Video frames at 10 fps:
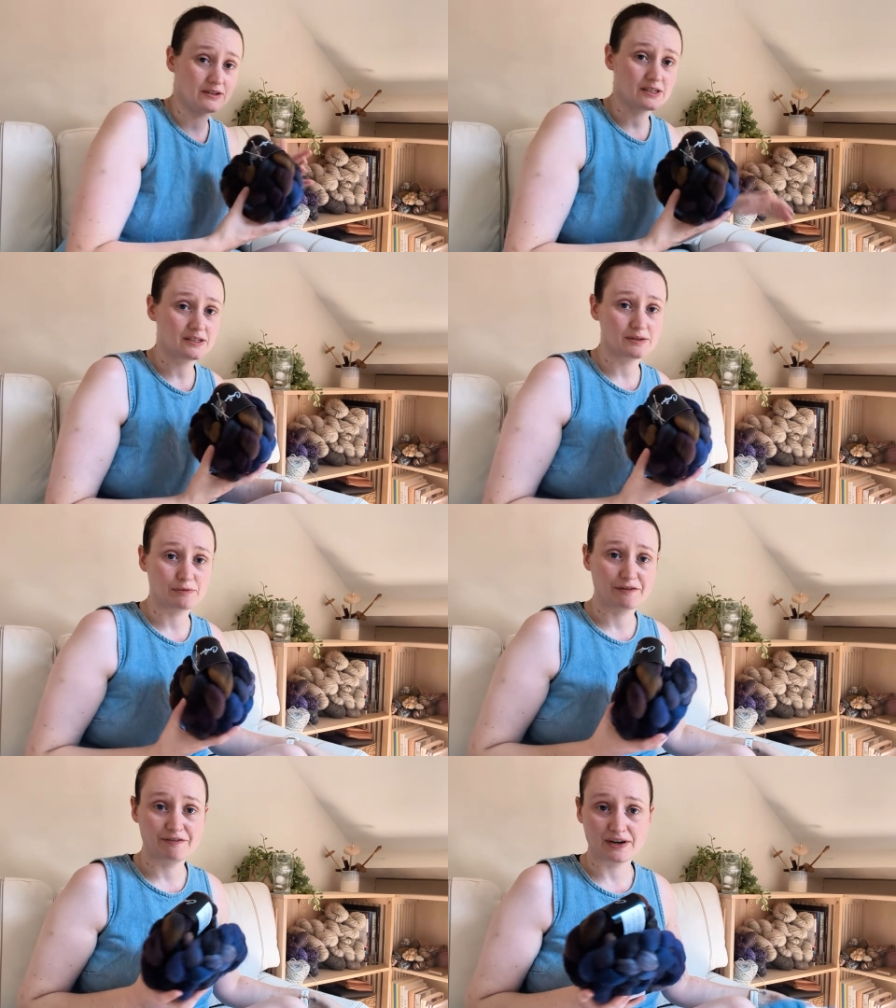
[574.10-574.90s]
those are
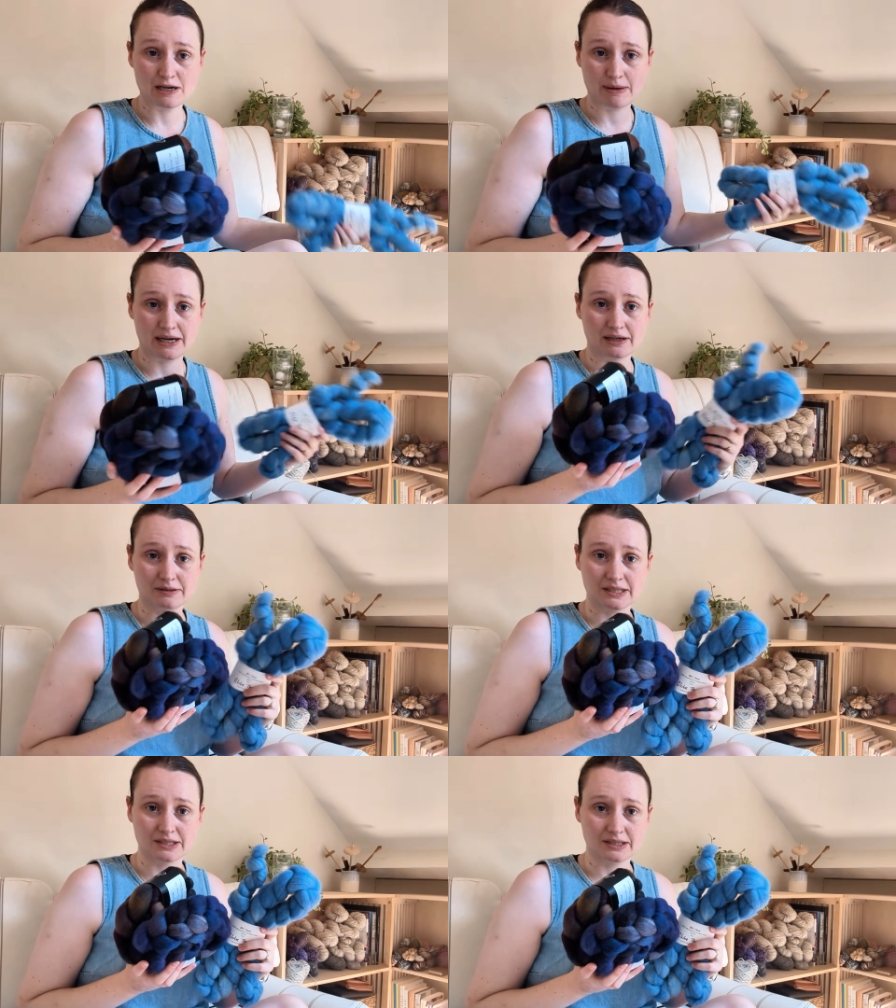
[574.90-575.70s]
some fibre
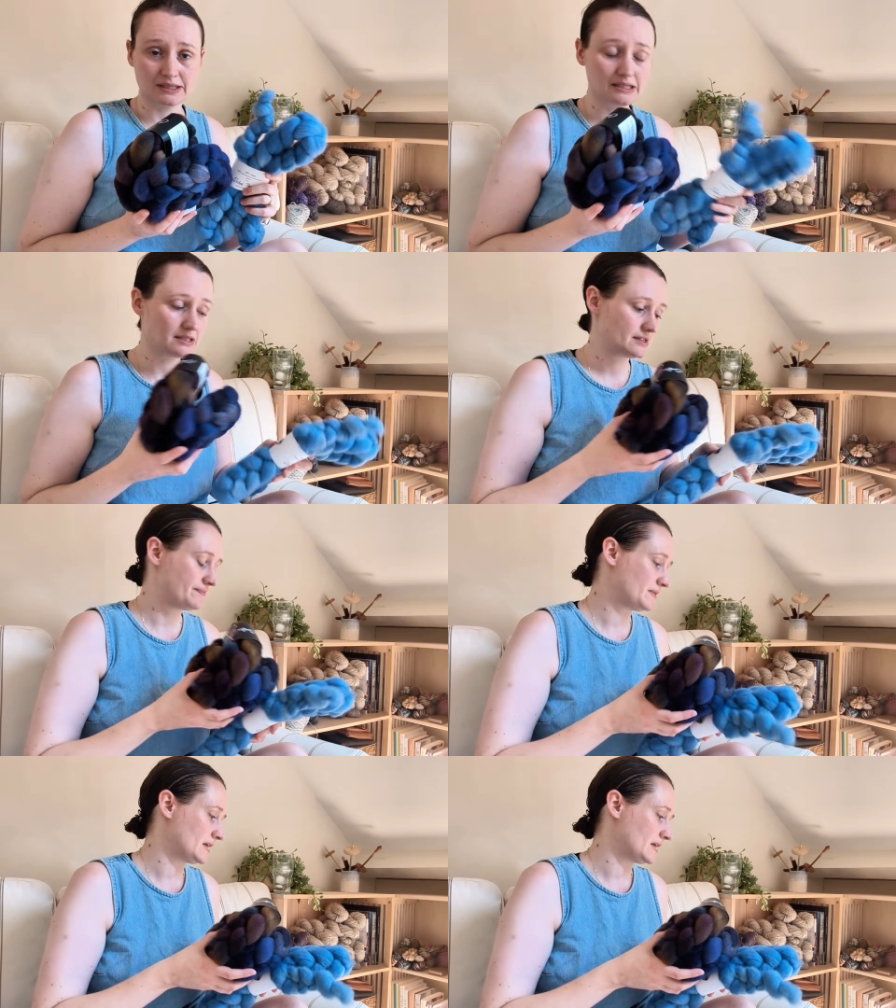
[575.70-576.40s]
acquisitions,